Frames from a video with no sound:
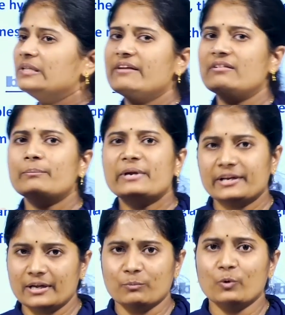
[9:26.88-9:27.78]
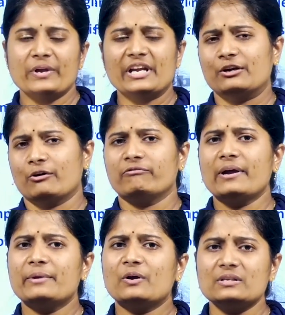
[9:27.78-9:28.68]
they will be removing it off.
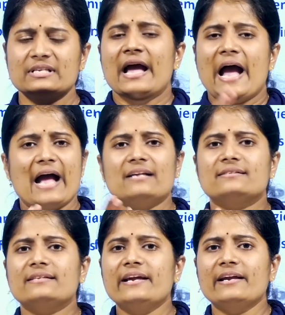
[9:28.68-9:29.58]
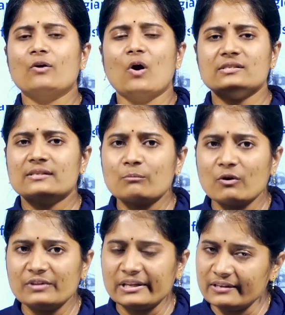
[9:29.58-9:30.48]
Why? Because as they cause some
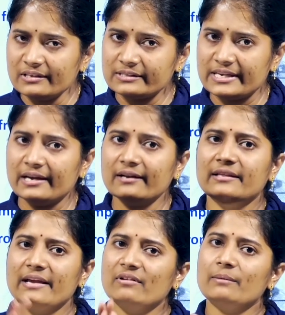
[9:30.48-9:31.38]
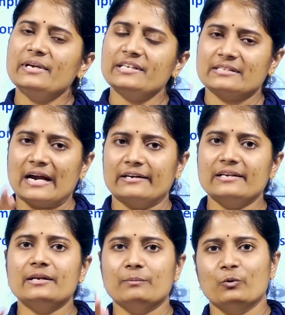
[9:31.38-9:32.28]
of the things here, they will be
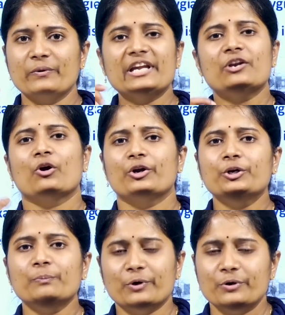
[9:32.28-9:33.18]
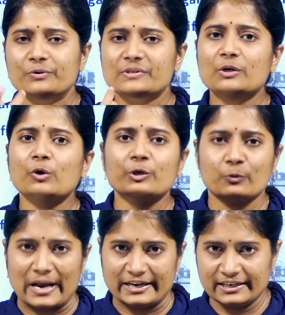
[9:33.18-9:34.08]
starting removing in order to produce the good
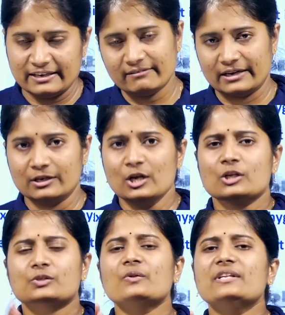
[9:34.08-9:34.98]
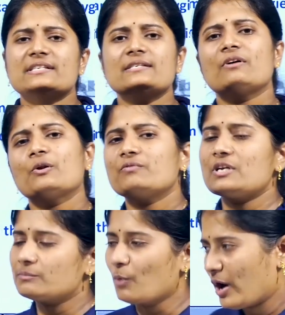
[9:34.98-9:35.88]
quality one. So this is one of the
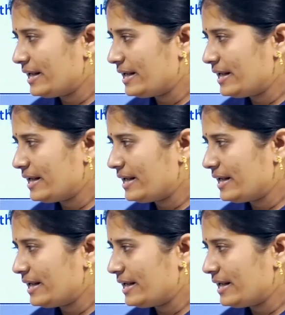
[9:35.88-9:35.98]
small